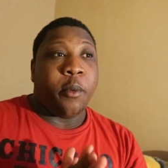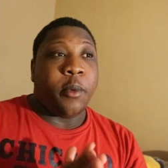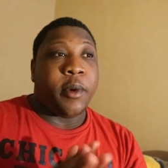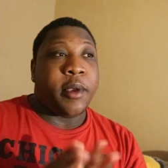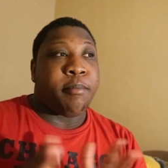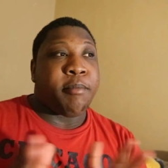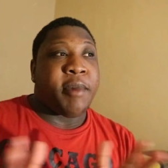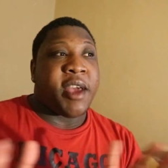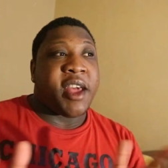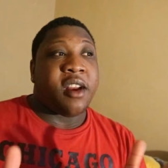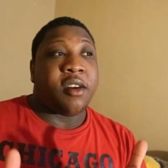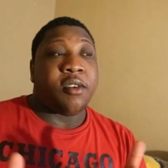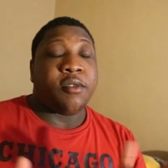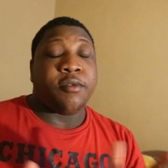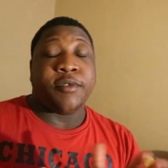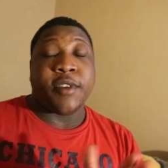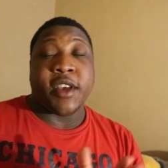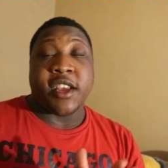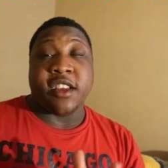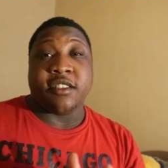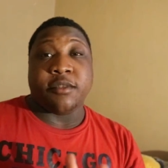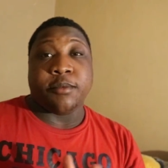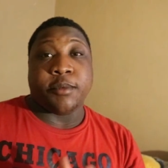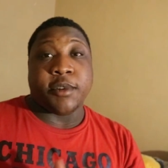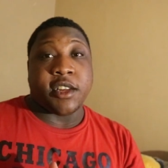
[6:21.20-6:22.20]
We met on
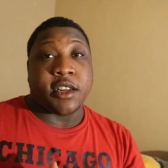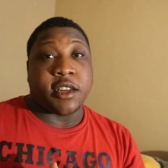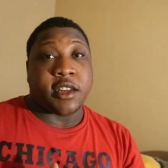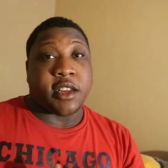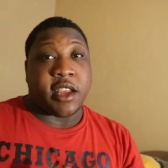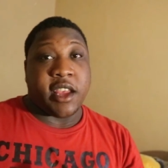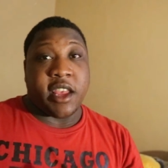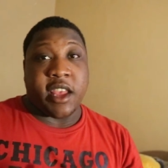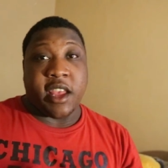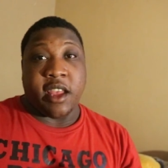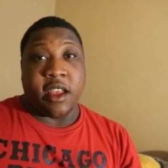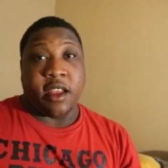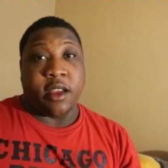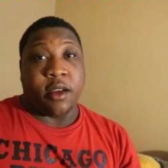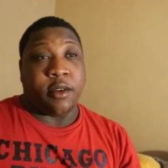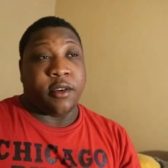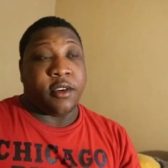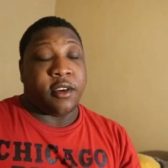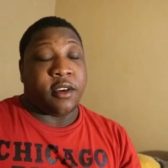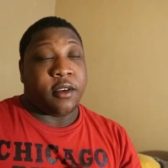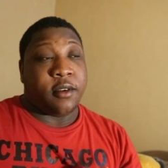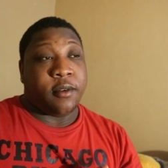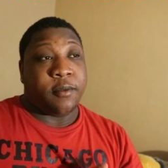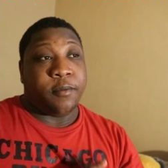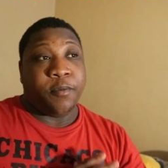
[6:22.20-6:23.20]
Facebook
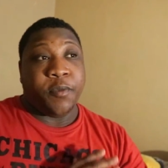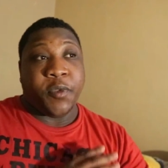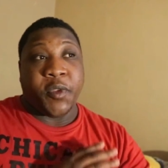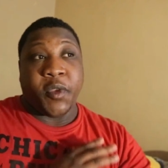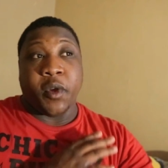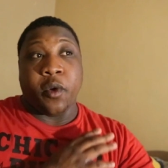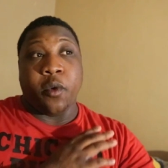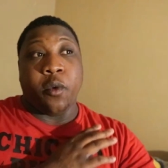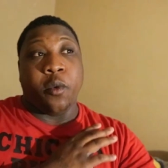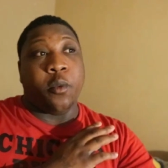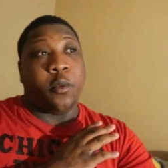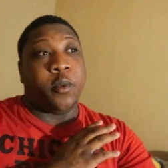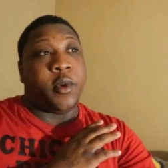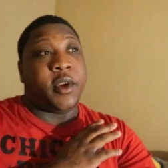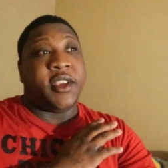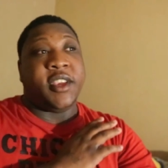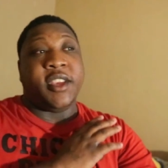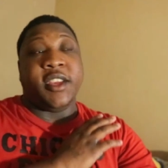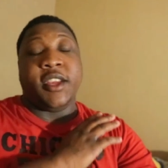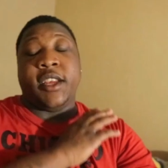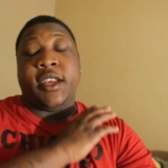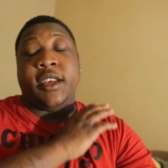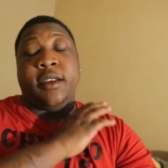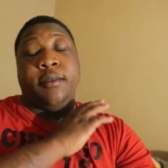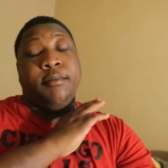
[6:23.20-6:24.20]
and
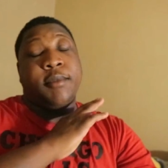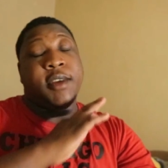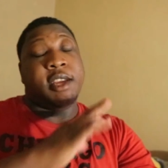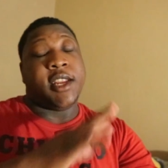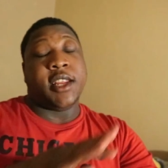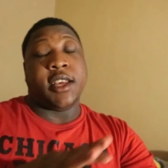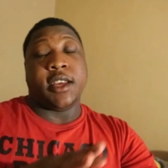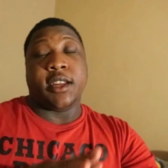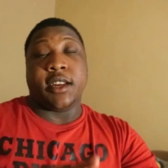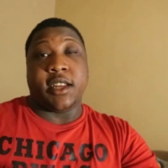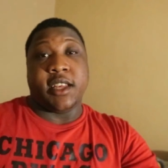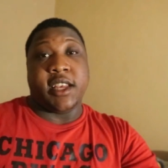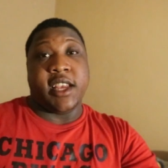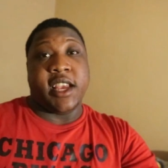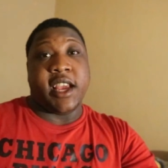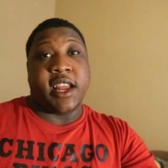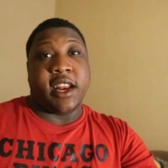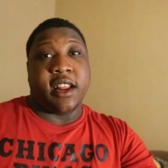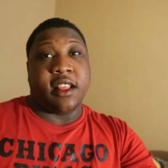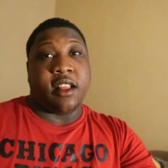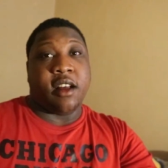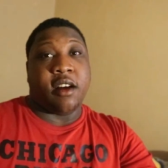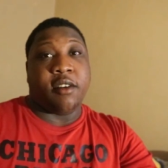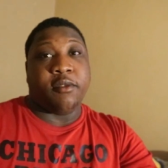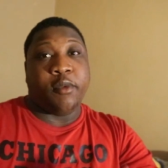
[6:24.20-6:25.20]
we immediately
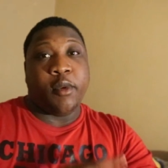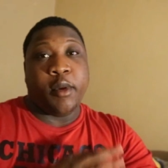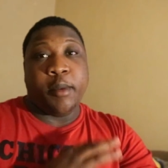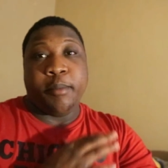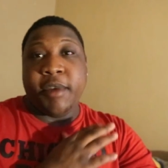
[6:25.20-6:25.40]
headed off.